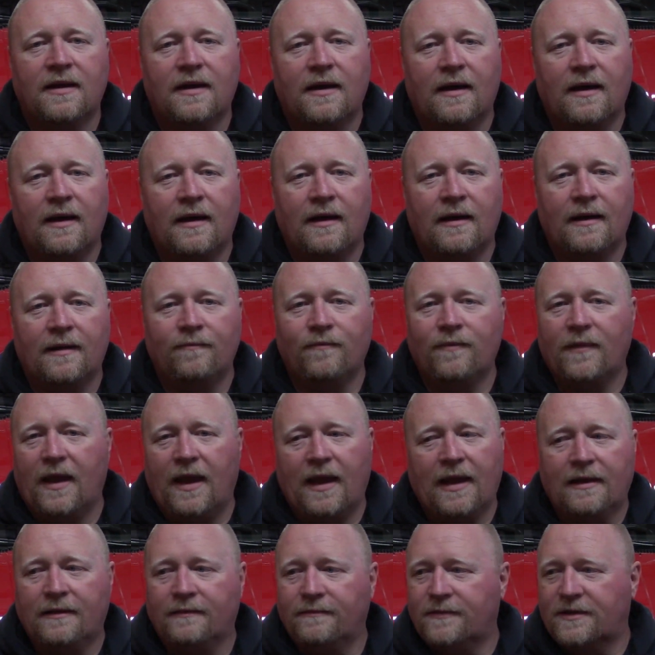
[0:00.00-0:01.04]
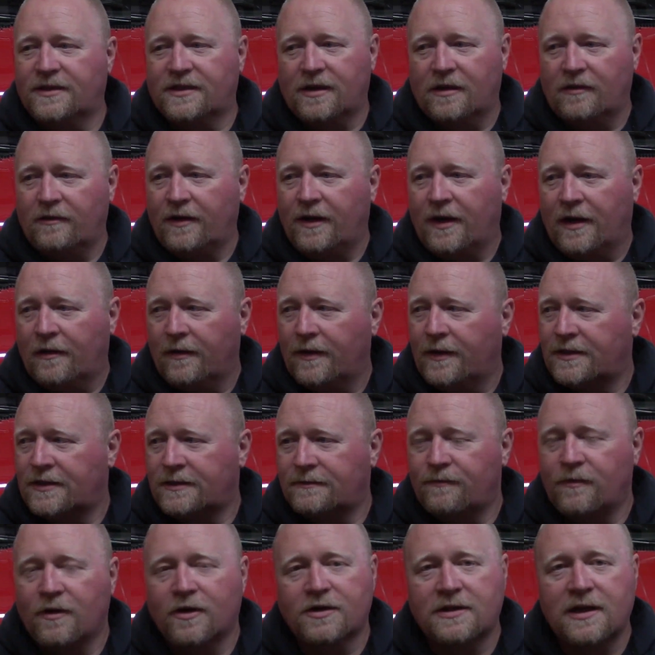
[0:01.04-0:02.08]
Um, and so, you know,
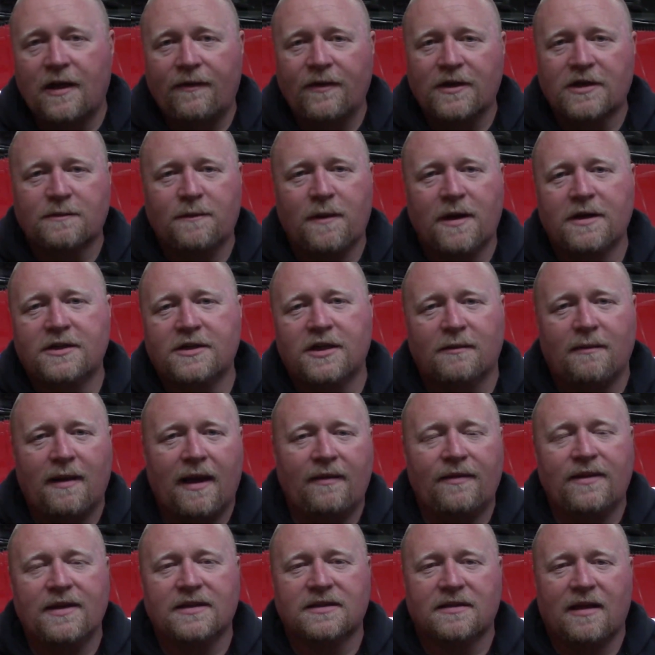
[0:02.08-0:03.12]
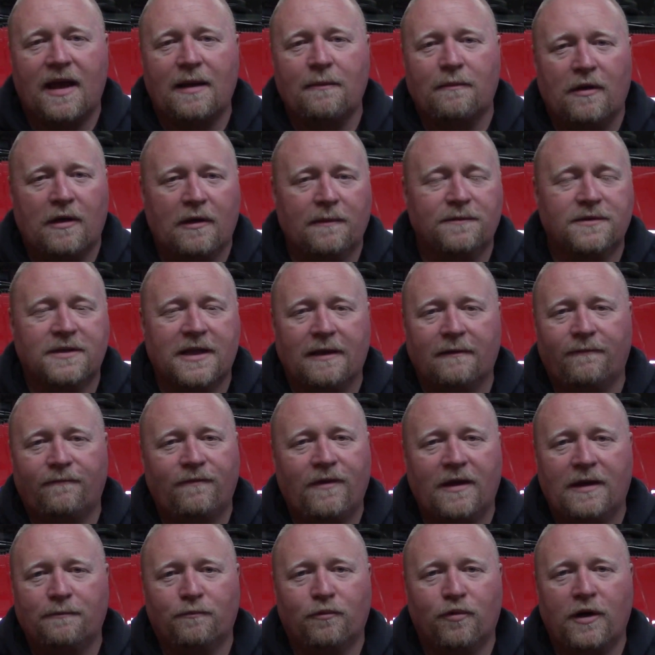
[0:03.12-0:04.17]
it's there's nothing special about these light bulbs. They
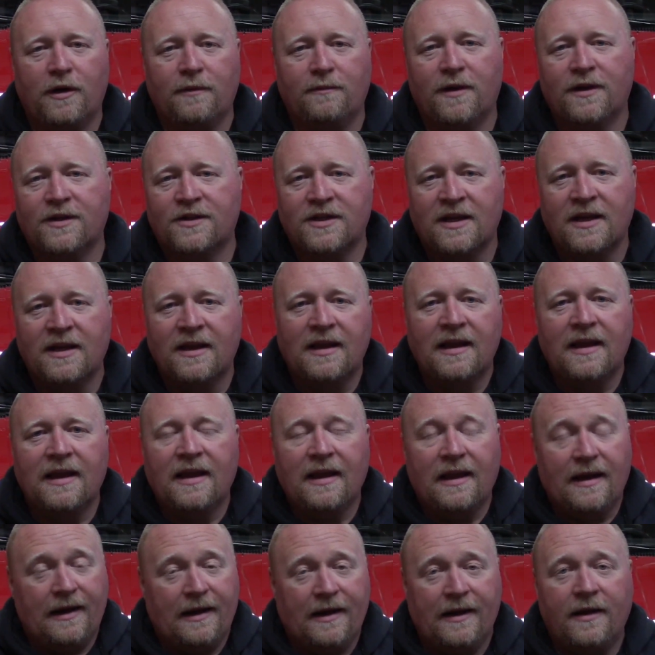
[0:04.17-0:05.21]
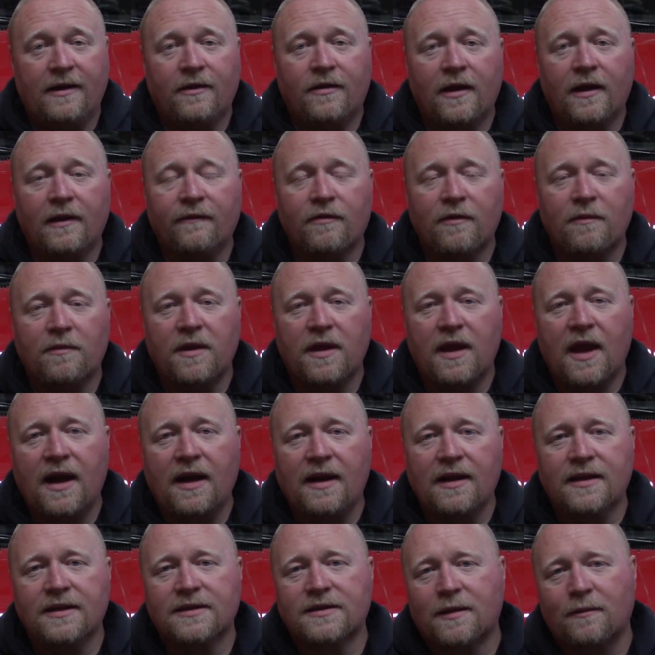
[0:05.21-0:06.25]
fit pretty much anything from the
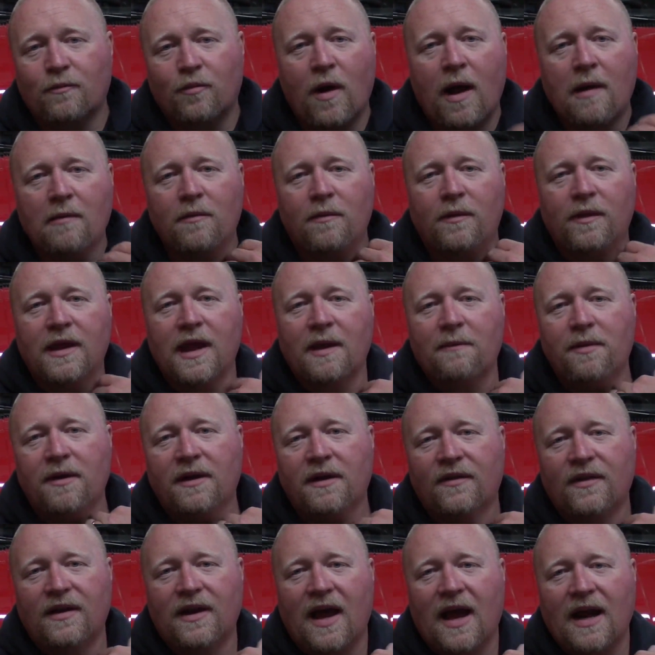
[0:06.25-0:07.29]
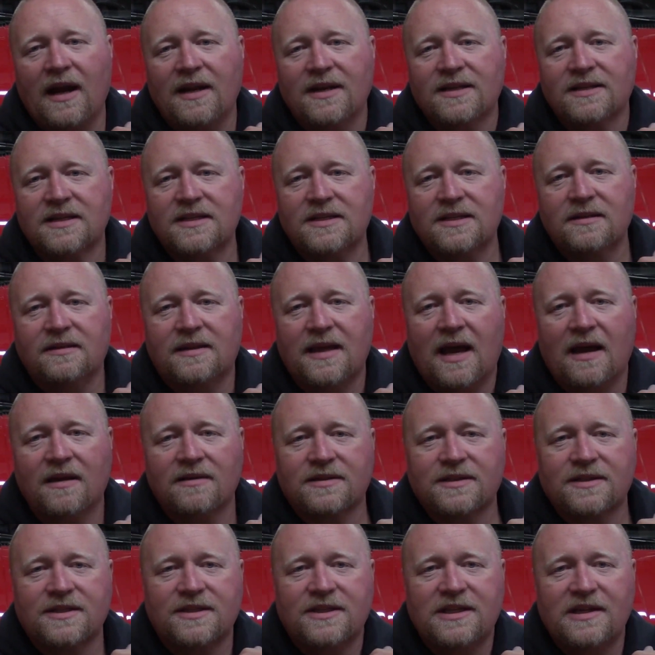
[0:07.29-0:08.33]
80s and probably up into the 90s and
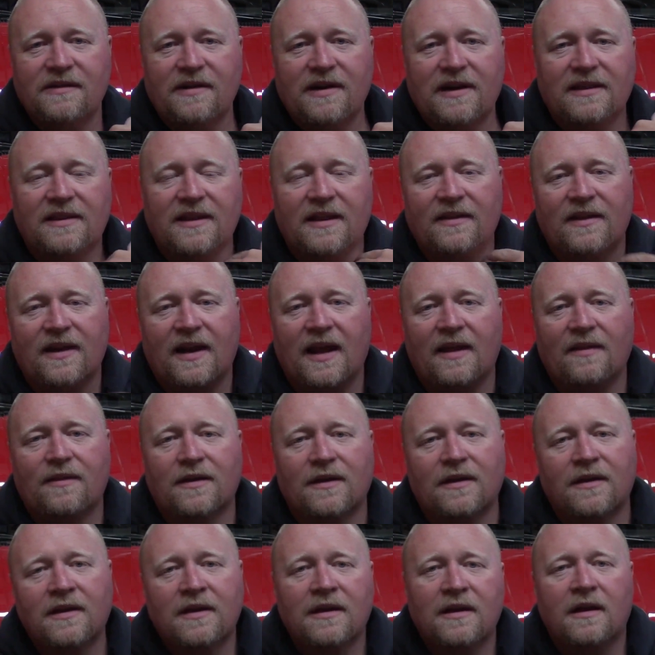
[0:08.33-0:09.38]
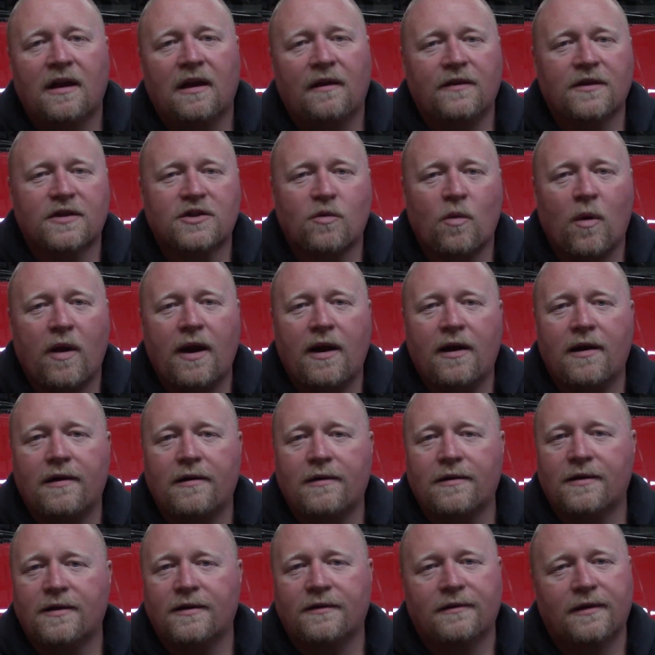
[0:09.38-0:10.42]
2000s too, anything that had the, the
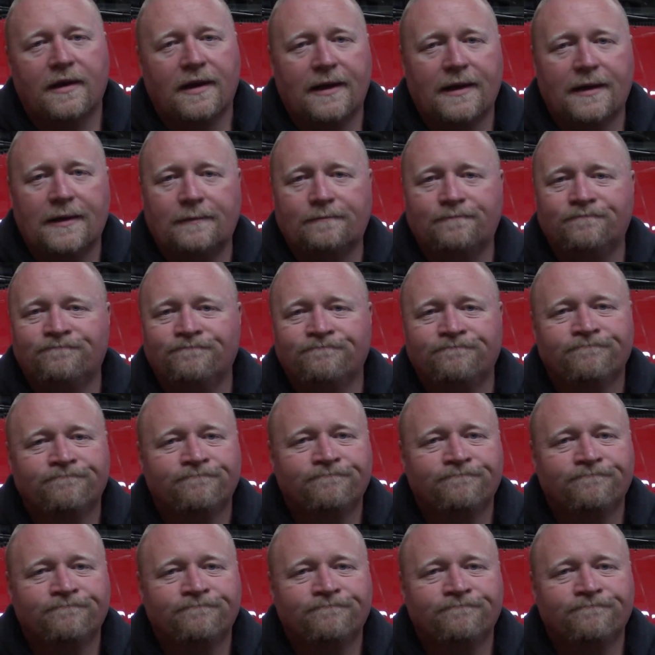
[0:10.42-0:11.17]
square um,